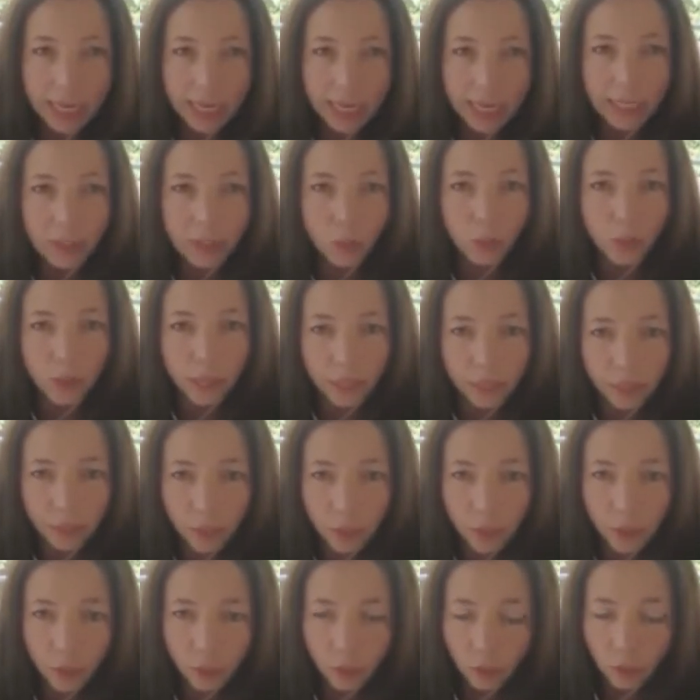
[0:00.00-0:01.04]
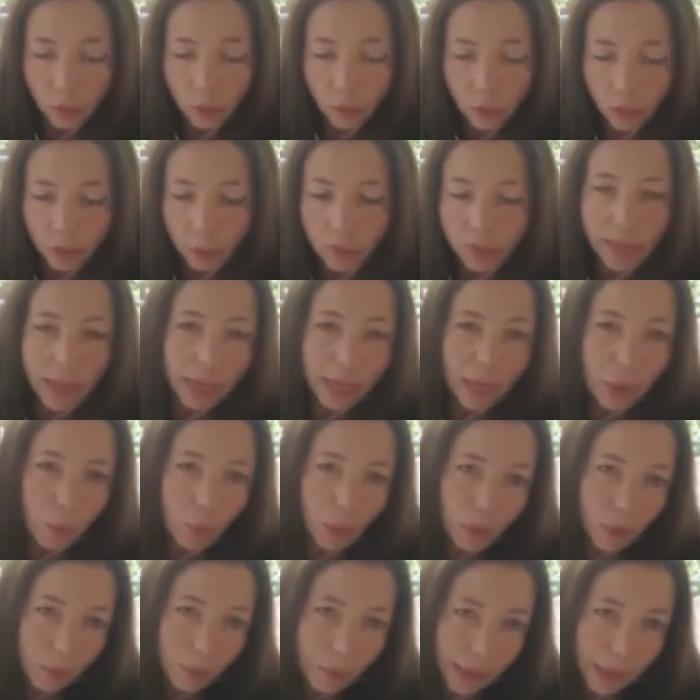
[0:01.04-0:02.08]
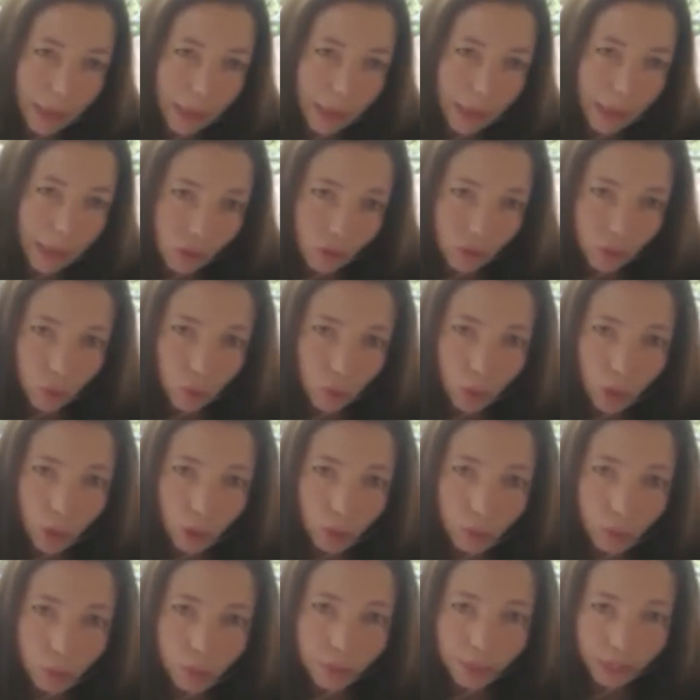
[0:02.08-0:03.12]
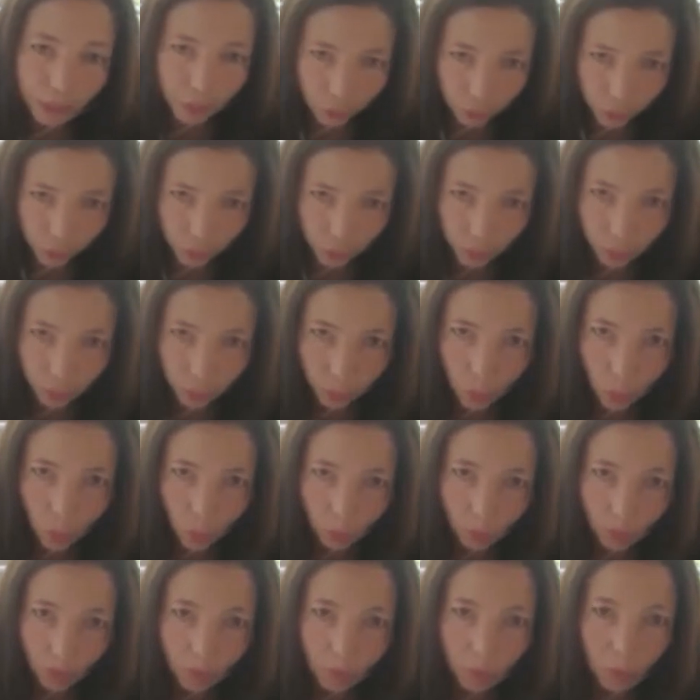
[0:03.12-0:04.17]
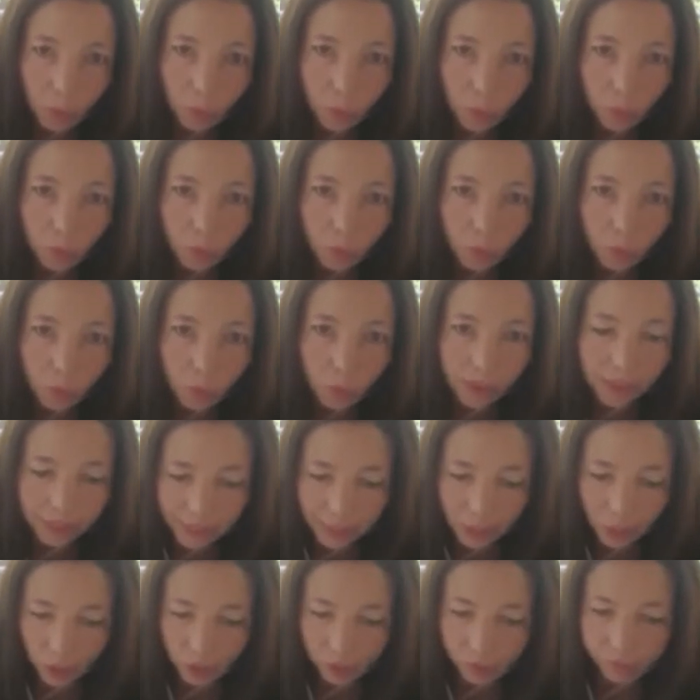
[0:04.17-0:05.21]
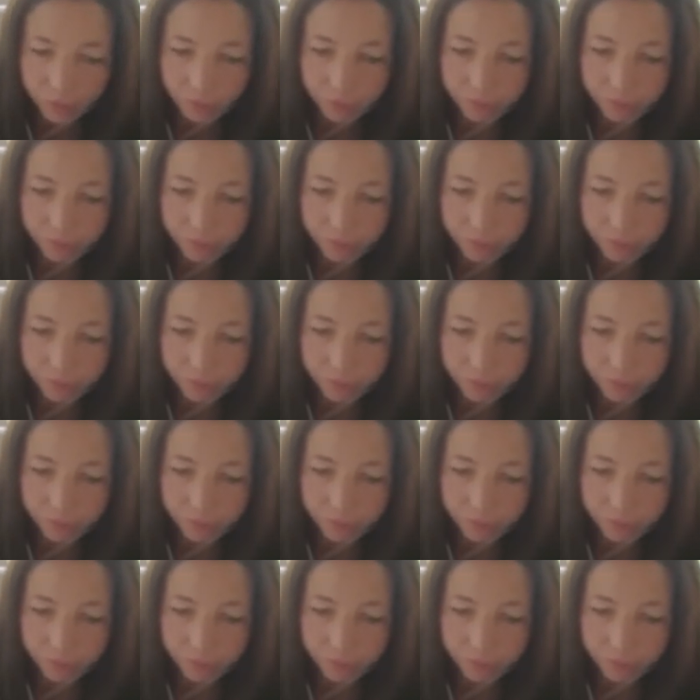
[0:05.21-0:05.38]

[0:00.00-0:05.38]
So thank you. And with that, I want to pass on to our presenters from Colombia for their presentation.